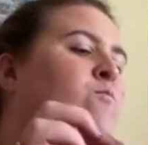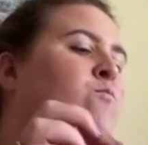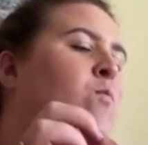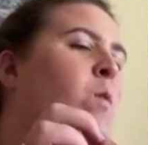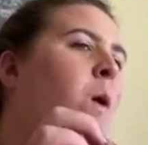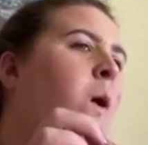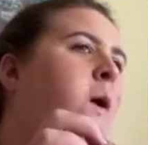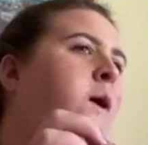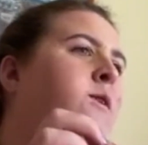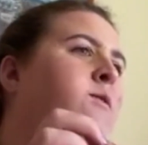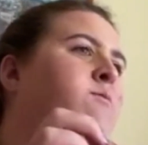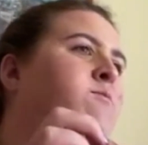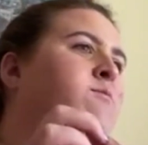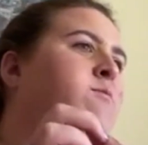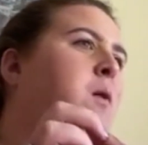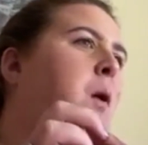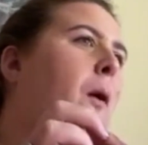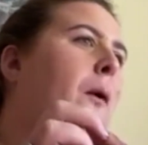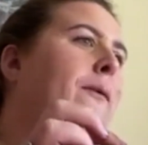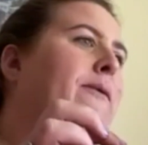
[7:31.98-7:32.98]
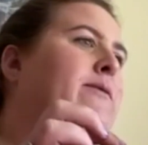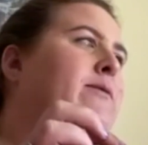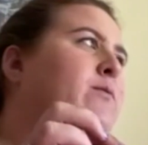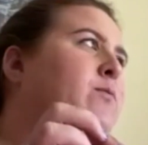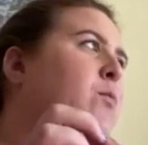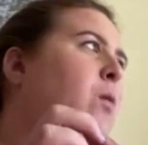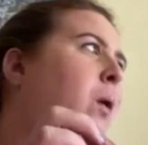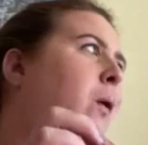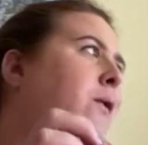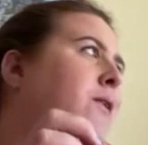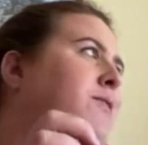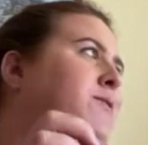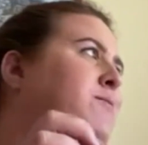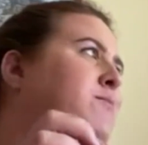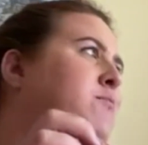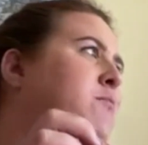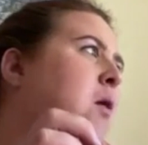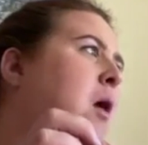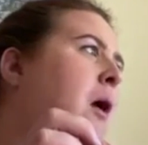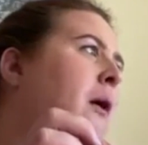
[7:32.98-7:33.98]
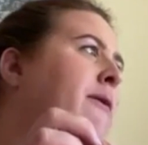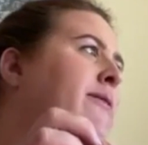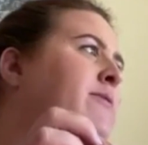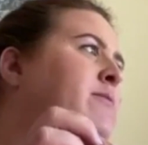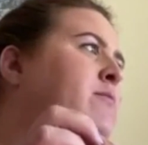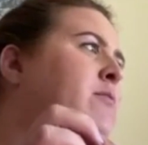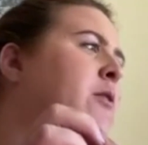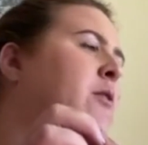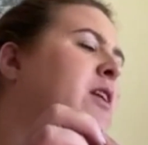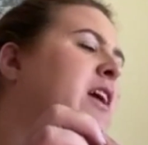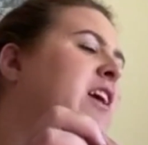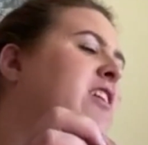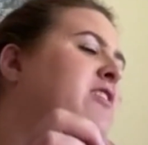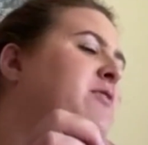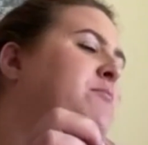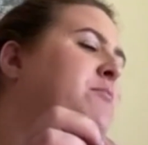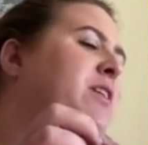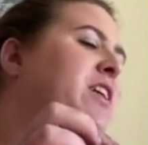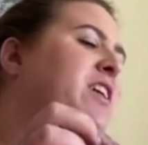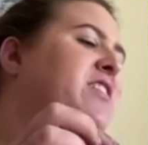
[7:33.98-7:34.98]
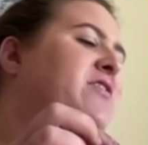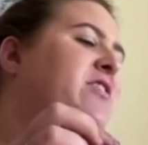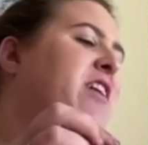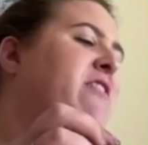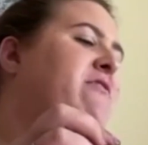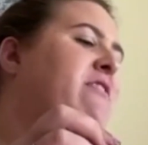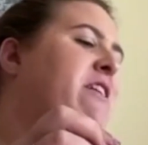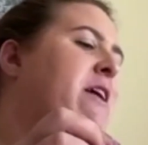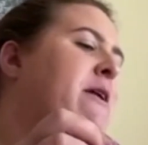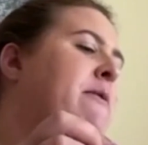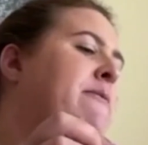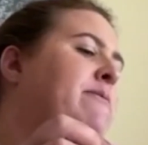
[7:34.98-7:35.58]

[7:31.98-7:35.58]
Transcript: It's down in the Okay, I didn't bite in that far.